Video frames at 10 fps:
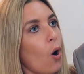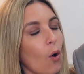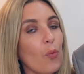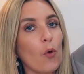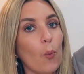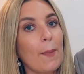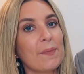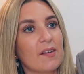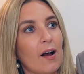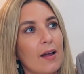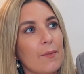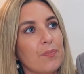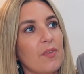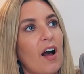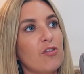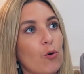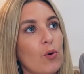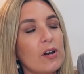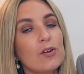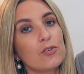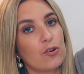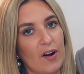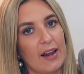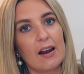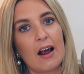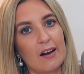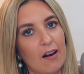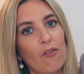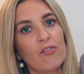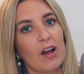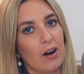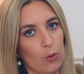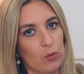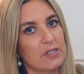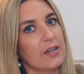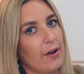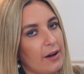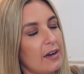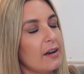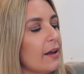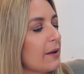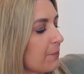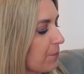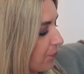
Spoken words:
On the website, I thought it looked great and I loved it and I ordered it, clearly.